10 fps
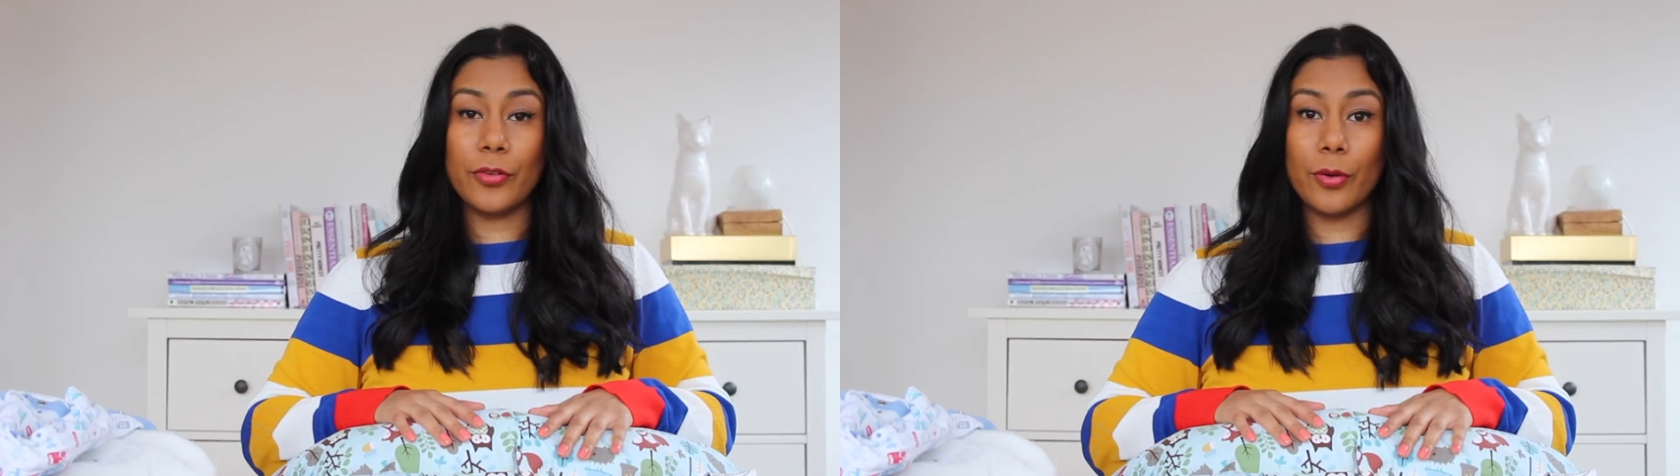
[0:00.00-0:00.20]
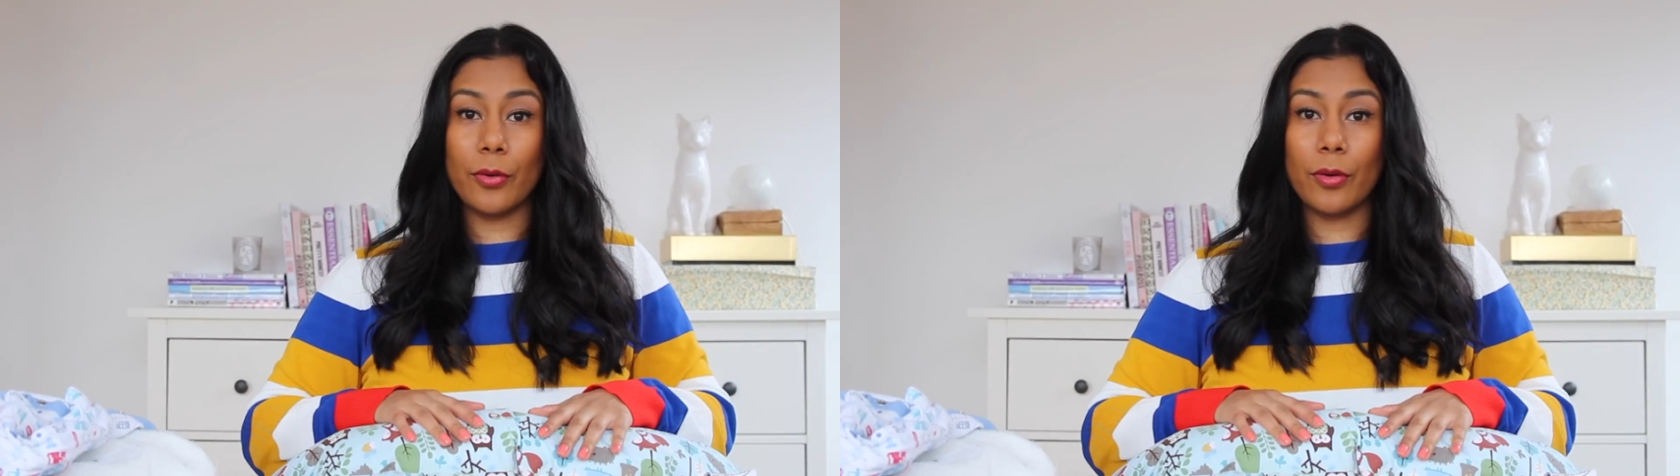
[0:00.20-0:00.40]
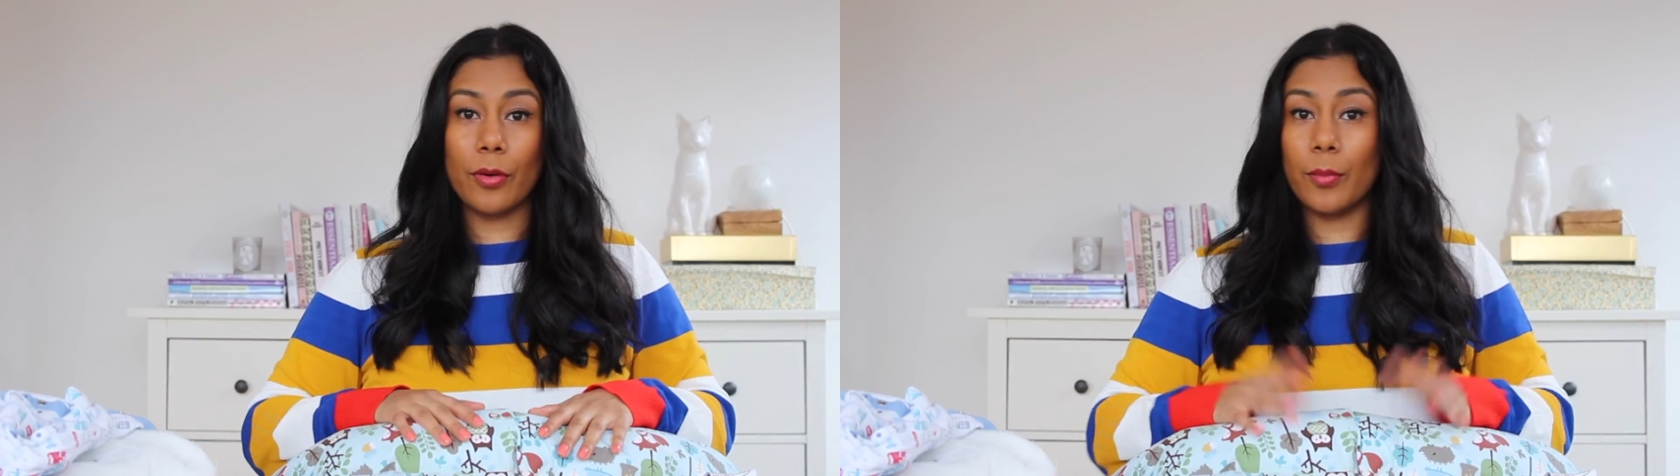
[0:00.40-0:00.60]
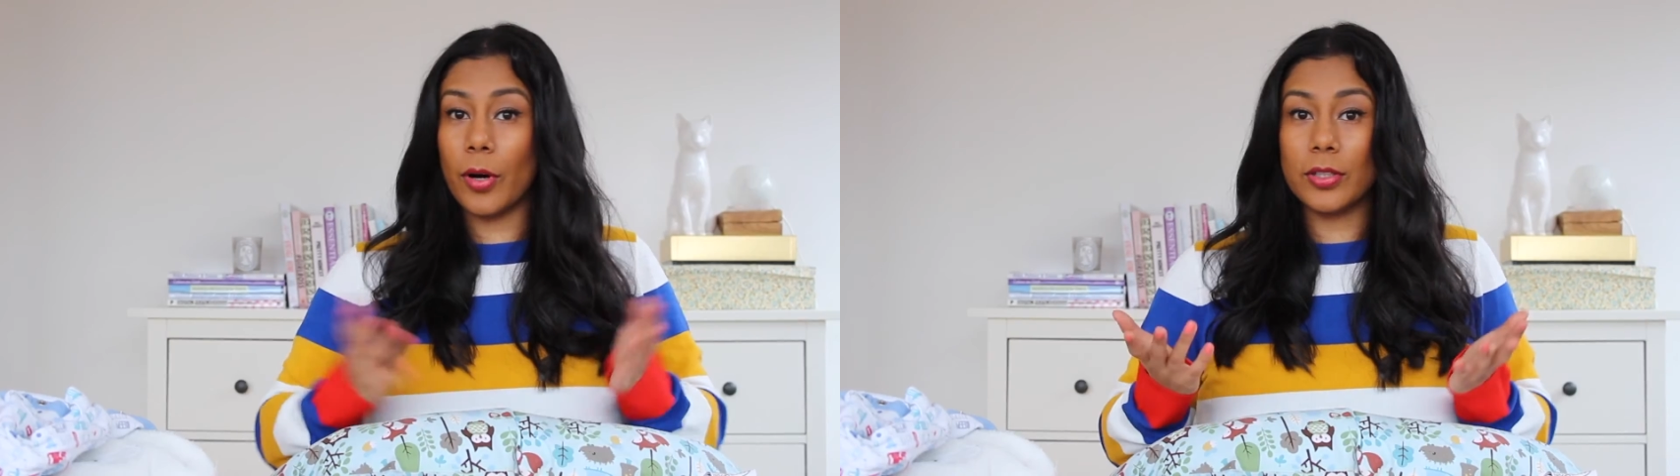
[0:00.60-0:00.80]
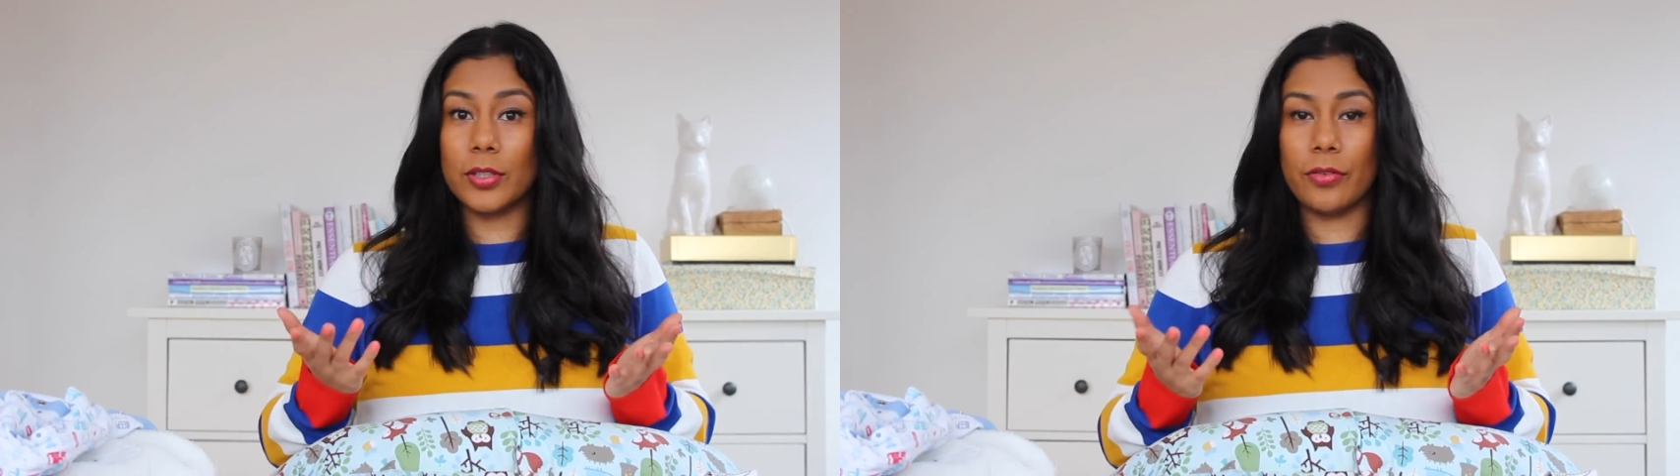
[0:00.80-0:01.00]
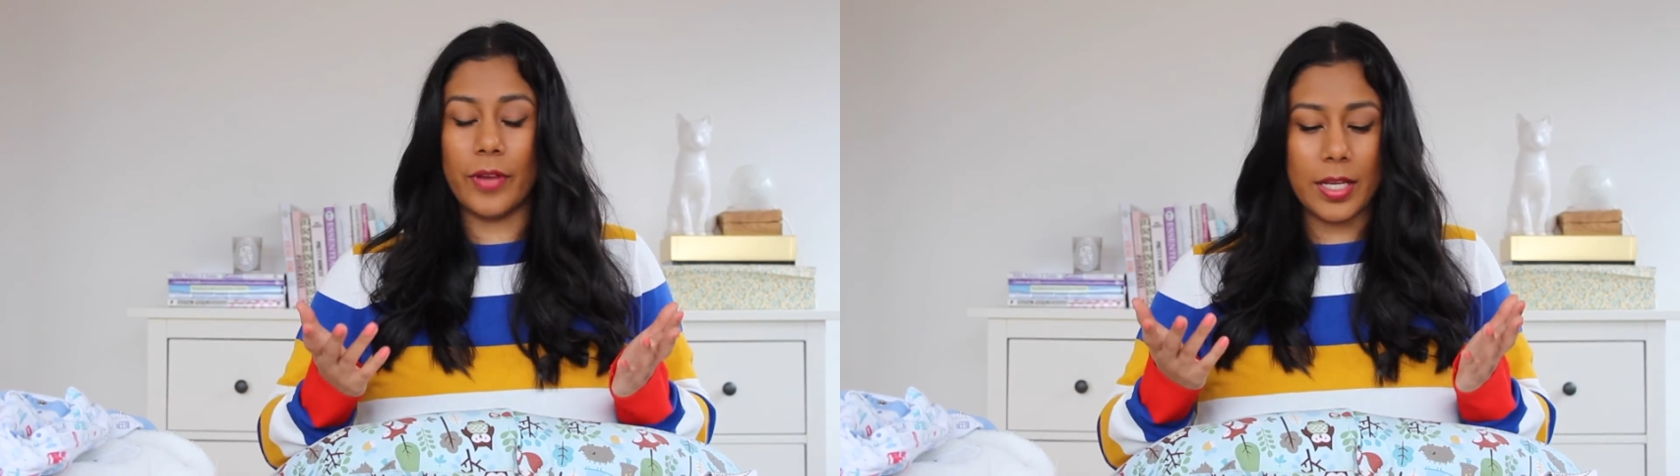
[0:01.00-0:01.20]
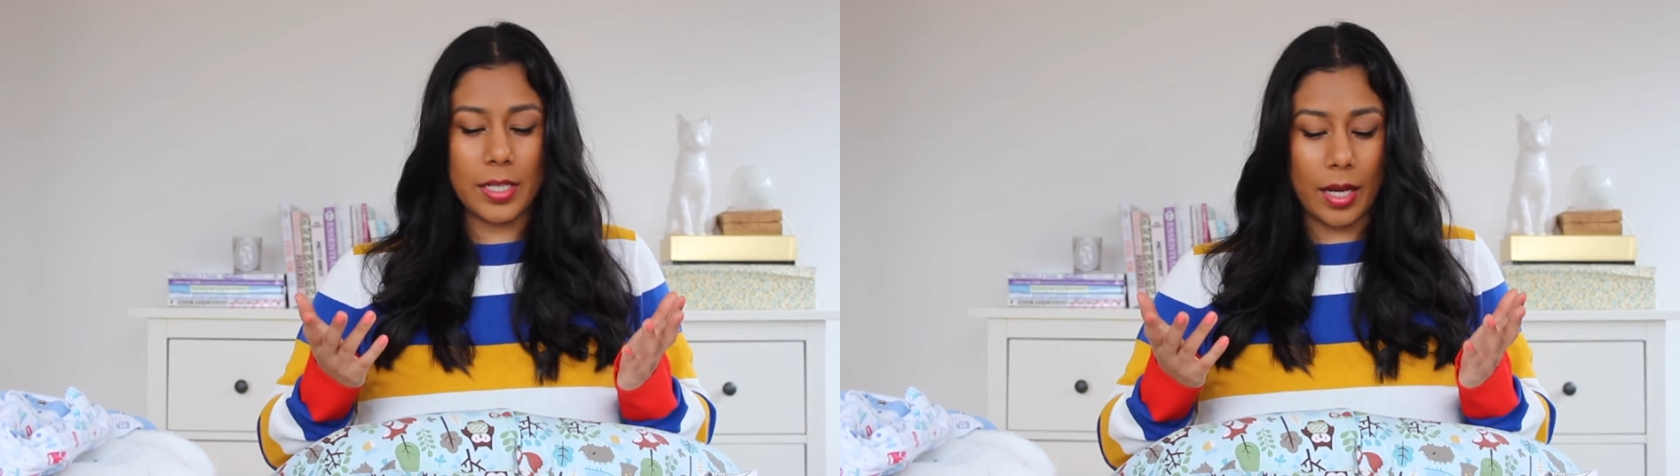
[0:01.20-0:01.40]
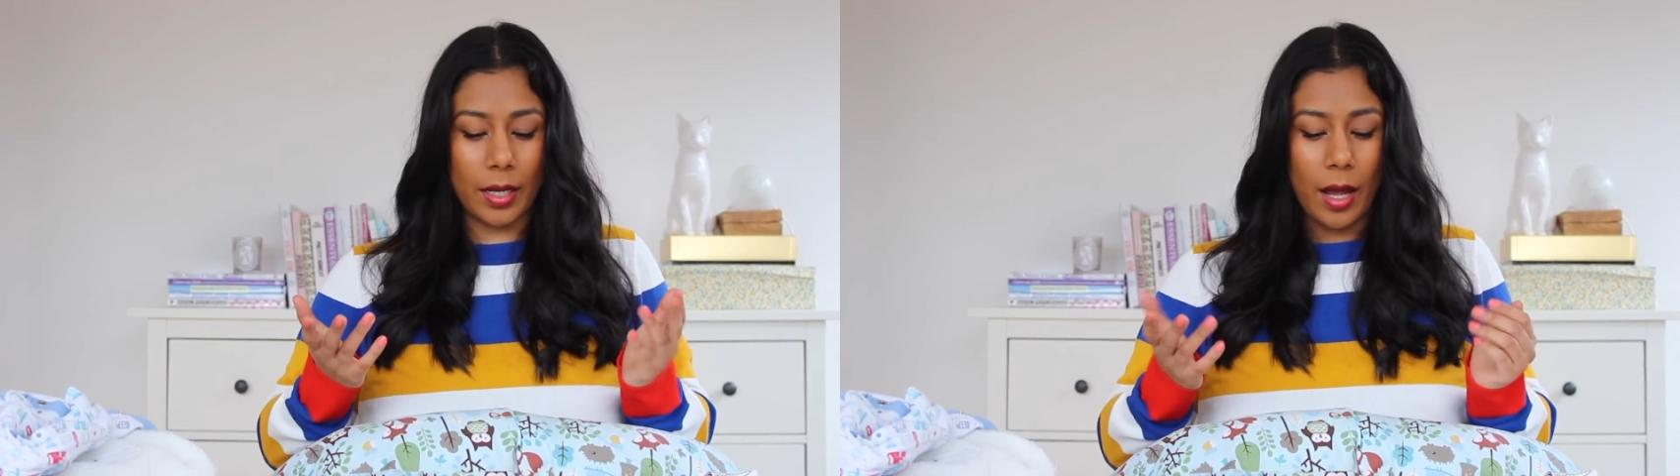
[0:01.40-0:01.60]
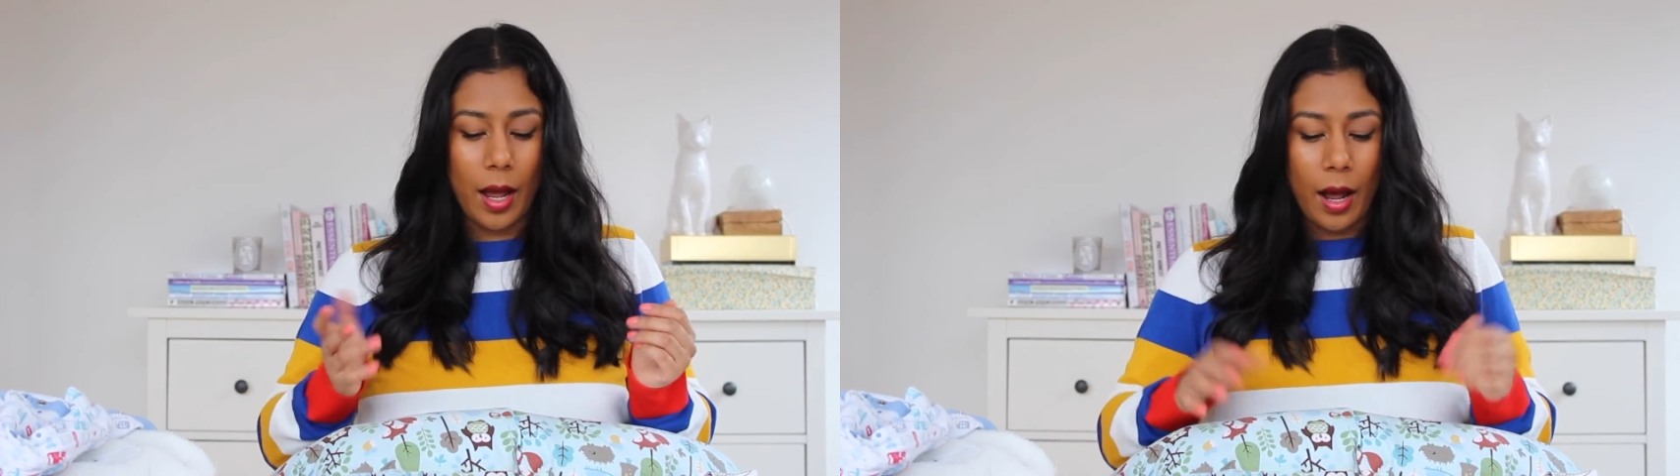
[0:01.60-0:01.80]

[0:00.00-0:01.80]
you're bottle feeding,